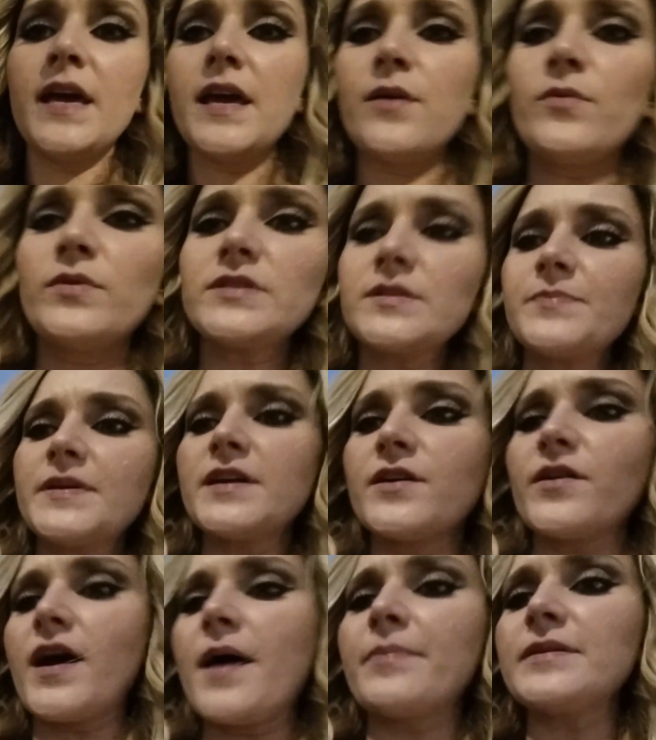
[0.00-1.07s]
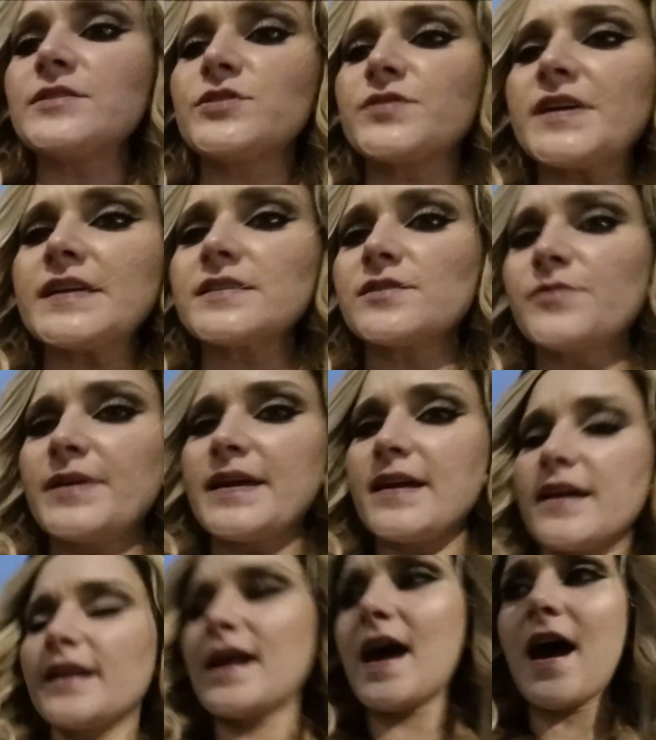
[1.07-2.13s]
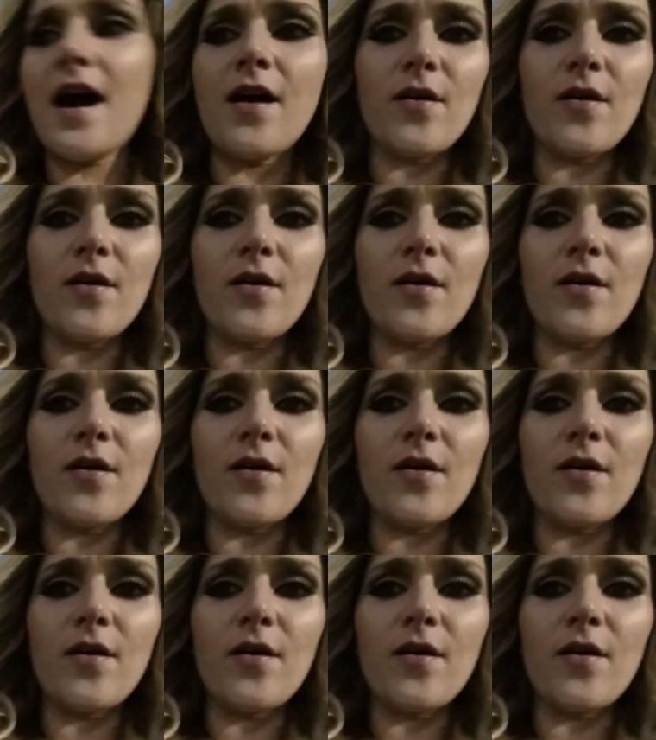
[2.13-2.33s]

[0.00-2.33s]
he wants me to grab his drink so we can get out.